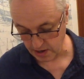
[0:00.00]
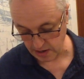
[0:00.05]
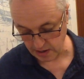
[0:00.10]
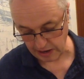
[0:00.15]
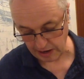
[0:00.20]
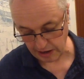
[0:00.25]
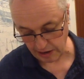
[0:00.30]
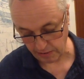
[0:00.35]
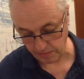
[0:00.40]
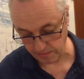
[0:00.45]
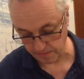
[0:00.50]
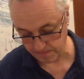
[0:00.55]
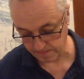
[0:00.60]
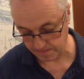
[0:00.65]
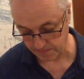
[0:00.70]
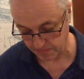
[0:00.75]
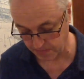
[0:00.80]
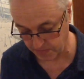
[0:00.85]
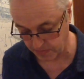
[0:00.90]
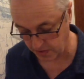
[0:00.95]
Now,
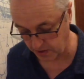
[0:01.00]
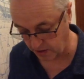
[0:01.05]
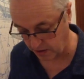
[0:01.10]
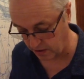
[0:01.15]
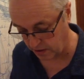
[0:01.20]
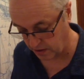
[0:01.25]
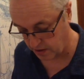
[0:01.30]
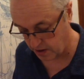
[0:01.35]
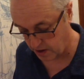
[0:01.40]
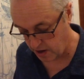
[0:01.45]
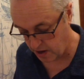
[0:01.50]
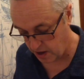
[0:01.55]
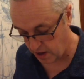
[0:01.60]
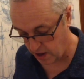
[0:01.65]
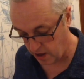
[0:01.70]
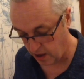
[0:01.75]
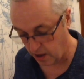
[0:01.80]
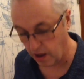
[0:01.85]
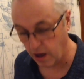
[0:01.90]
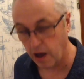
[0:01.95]

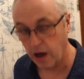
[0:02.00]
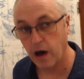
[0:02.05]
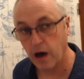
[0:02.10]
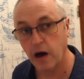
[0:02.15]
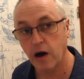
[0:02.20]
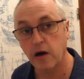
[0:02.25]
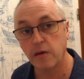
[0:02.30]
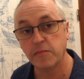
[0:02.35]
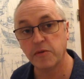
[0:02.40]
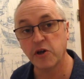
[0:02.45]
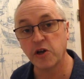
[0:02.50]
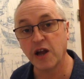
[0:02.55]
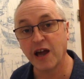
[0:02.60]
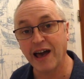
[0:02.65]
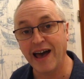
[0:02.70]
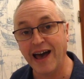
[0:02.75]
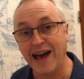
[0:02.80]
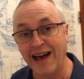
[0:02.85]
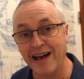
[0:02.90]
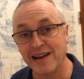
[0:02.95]
I'm going
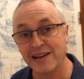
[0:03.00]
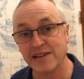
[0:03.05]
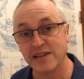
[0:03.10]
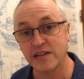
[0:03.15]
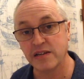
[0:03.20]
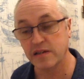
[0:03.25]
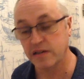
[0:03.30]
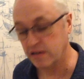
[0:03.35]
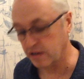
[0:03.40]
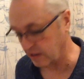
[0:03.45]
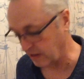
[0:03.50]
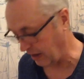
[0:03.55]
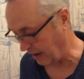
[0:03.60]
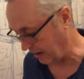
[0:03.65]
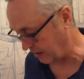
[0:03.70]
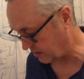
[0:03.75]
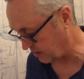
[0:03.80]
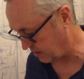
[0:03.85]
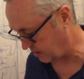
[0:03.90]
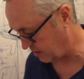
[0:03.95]
to add to
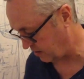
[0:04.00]
that.